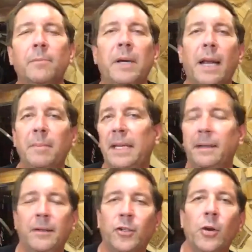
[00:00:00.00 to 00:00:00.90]
But I
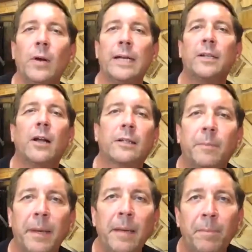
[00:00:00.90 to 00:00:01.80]
mean, sure, I talk
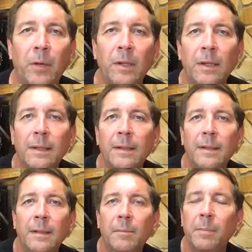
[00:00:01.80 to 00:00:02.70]
to people,
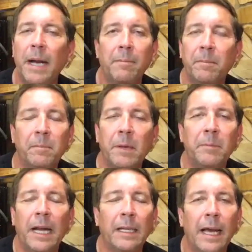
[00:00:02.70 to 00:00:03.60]
but my,
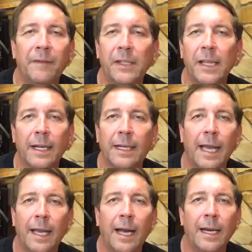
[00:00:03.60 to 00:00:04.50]
but my life is not
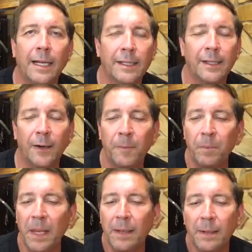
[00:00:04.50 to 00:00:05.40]
chaotic. So,
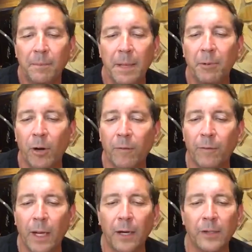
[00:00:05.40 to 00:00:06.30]
people are,
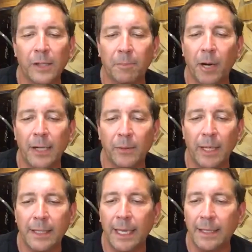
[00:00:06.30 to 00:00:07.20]
are surprised
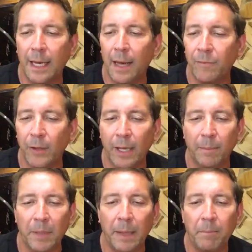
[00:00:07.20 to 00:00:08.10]
when I take time for
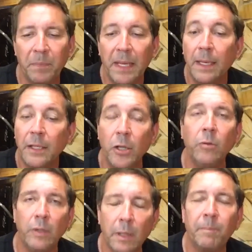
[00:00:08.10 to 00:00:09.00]
them, but
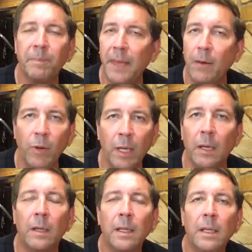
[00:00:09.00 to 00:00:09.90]
you they
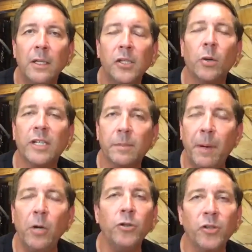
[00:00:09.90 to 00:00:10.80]
will. So
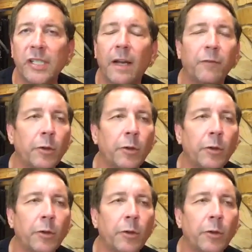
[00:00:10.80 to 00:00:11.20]
expose yourself.